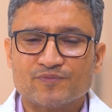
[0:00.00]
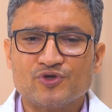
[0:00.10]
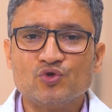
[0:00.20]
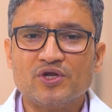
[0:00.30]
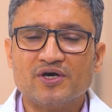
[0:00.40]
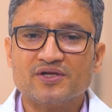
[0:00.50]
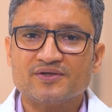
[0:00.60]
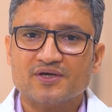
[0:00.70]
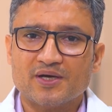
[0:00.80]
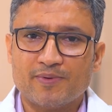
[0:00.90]
you
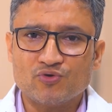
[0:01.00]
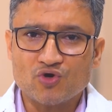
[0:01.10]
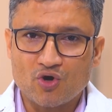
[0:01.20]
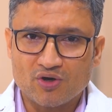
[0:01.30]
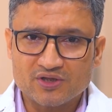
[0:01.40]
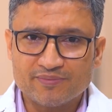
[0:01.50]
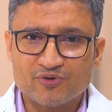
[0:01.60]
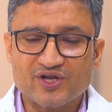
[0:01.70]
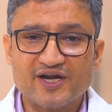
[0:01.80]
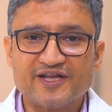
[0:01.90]
learn about all the
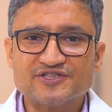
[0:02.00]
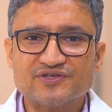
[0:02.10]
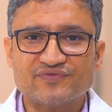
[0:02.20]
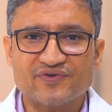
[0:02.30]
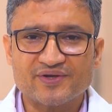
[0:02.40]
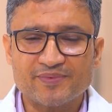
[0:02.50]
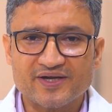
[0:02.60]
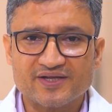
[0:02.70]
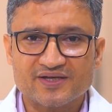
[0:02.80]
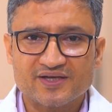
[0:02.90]
modalities of treatment